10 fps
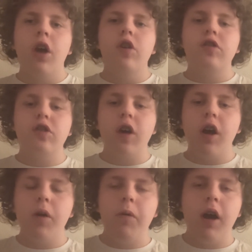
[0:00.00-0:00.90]

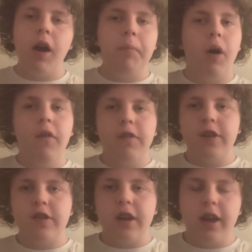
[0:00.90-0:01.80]
So
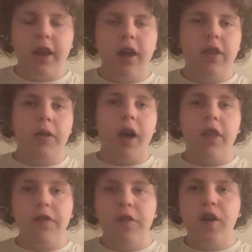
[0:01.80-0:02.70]
obviously the
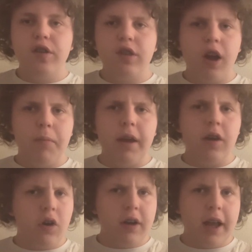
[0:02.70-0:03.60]
first time
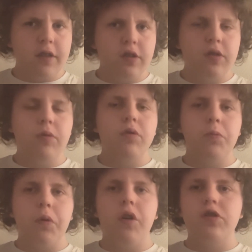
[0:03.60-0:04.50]
it got cancelled
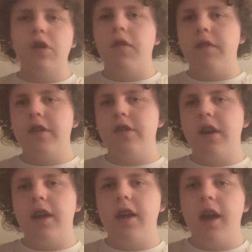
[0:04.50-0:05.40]
was
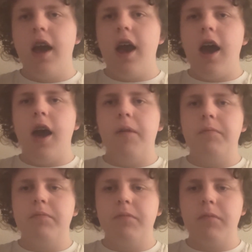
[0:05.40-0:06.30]
obviously
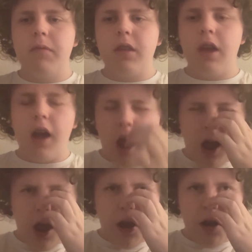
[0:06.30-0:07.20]

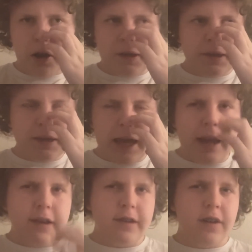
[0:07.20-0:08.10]

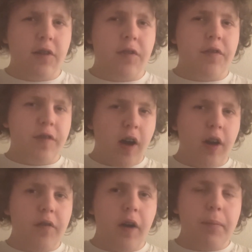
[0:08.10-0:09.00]

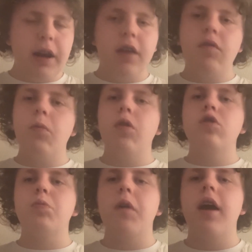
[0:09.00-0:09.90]
1985, I believe it
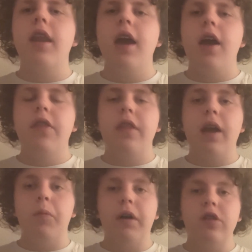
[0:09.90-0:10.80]
was, when
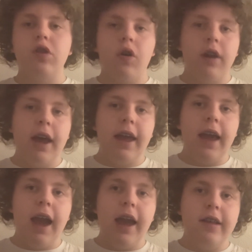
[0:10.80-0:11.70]
it went on
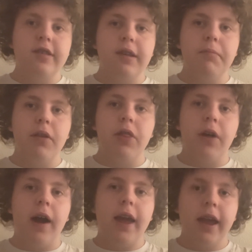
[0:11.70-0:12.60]
a 18 month
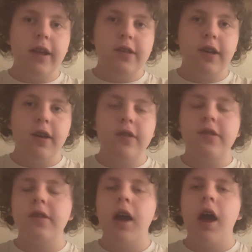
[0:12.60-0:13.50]

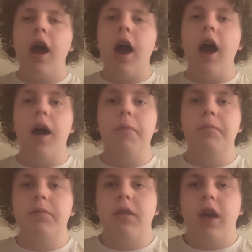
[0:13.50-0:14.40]
hiatus.
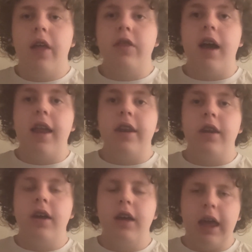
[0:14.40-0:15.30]
And
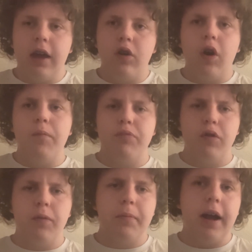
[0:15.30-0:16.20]
then it got
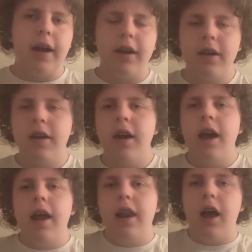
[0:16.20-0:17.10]
brought back
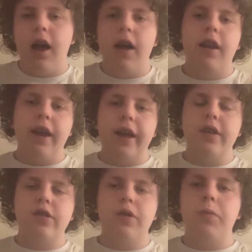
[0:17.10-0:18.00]

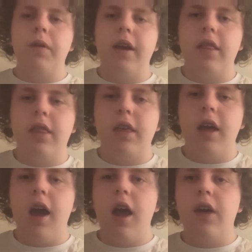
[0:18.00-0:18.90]
later with
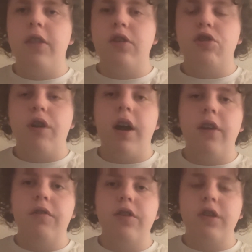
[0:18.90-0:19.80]
the Trial
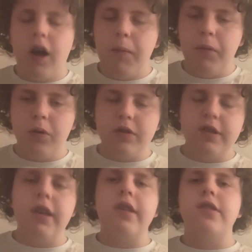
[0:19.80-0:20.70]
of the Time Lord
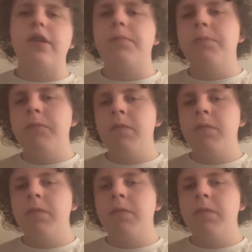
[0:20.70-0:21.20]
season.